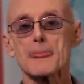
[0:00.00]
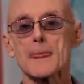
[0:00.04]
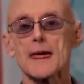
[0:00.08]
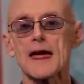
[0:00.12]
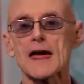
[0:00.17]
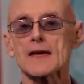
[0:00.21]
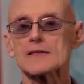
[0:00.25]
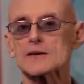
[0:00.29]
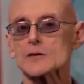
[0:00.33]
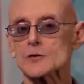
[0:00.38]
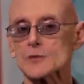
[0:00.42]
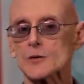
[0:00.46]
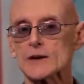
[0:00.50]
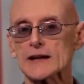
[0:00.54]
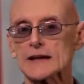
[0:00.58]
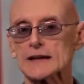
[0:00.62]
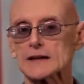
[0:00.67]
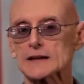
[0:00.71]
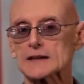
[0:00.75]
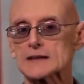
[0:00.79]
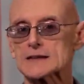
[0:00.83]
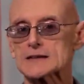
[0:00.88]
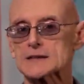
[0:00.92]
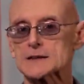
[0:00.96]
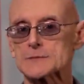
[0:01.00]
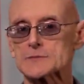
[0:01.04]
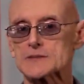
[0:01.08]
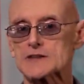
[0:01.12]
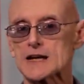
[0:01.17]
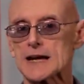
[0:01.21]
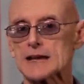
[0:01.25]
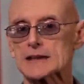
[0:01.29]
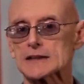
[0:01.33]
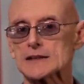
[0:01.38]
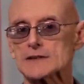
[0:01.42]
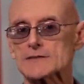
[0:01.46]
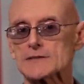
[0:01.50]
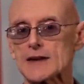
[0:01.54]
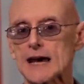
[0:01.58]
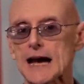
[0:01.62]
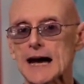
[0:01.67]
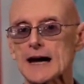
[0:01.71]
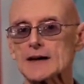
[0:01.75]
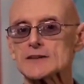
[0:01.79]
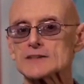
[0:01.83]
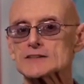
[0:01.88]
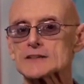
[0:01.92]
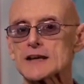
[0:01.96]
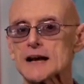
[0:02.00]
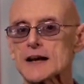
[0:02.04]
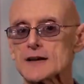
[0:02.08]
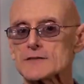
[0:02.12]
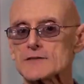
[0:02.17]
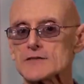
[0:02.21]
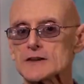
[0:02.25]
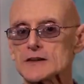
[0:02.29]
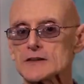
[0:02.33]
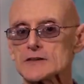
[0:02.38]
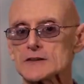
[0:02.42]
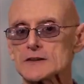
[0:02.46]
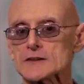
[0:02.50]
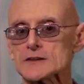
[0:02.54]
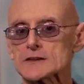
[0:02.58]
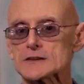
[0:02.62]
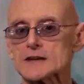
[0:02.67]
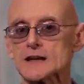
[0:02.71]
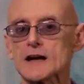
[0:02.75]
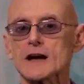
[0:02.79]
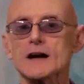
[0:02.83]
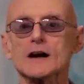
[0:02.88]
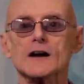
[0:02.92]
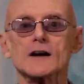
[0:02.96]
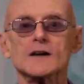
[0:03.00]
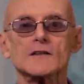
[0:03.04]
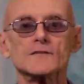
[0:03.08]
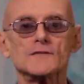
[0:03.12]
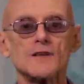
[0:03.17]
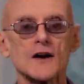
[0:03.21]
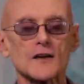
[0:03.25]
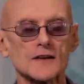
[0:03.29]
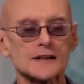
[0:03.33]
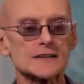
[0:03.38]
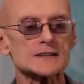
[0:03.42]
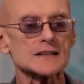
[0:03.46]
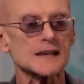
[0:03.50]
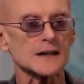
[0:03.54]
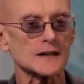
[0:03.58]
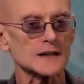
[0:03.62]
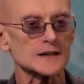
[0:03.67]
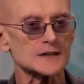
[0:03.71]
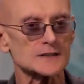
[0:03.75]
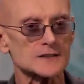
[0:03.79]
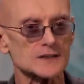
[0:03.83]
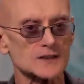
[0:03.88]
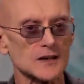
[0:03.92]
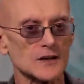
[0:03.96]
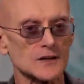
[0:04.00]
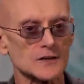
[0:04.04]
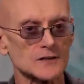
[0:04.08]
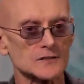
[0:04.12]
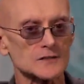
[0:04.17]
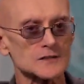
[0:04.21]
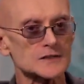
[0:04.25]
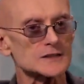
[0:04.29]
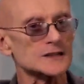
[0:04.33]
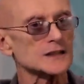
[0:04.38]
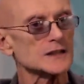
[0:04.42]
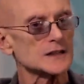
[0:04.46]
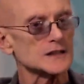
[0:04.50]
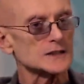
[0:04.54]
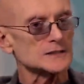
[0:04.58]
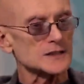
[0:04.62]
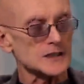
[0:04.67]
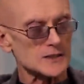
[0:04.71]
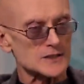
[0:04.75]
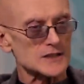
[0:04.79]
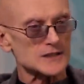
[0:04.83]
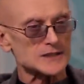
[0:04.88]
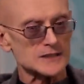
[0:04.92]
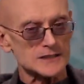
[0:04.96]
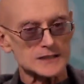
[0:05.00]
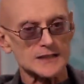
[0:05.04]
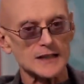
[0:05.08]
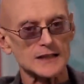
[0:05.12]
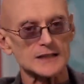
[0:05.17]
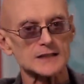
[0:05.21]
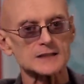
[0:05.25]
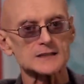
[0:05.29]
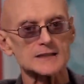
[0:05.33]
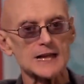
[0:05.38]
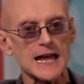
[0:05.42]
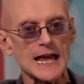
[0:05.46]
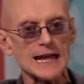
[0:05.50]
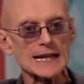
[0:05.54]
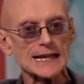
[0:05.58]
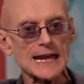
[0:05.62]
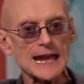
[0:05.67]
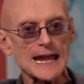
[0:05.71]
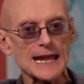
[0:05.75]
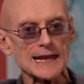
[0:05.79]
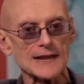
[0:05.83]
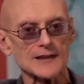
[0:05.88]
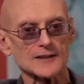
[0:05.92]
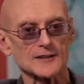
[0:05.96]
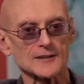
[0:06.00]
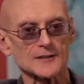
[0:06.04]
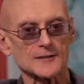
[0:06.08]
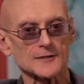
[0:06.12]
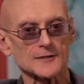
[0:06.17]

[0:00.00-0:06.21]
and the realist objective outside views focusing on zones such as 6 and 8.